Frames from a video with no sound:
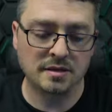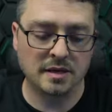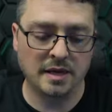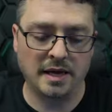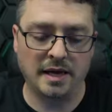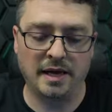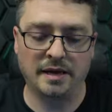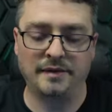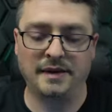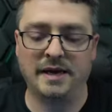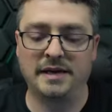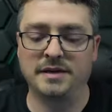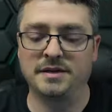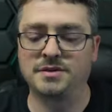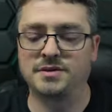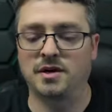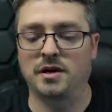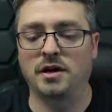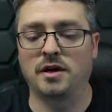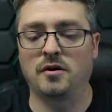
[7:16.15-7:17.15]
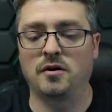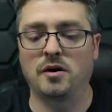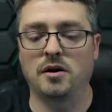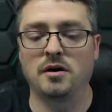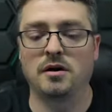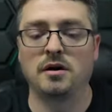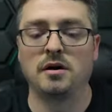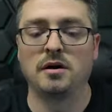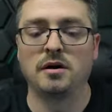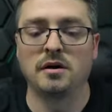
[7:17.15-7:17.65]
and that is
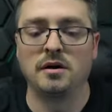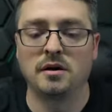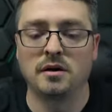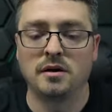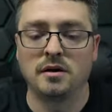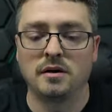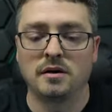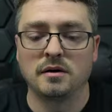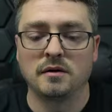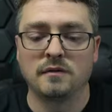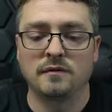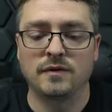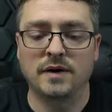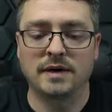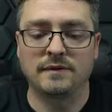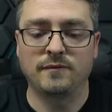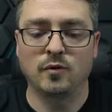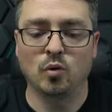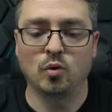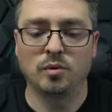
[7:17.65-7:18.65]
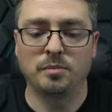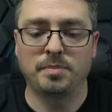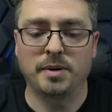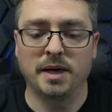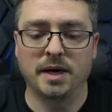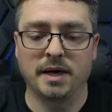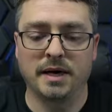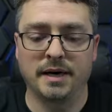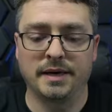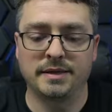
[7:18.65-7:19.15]
our 5-volt
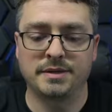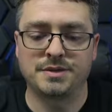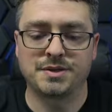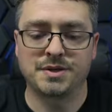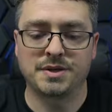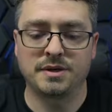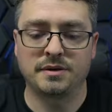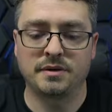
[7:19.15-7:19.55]
pods.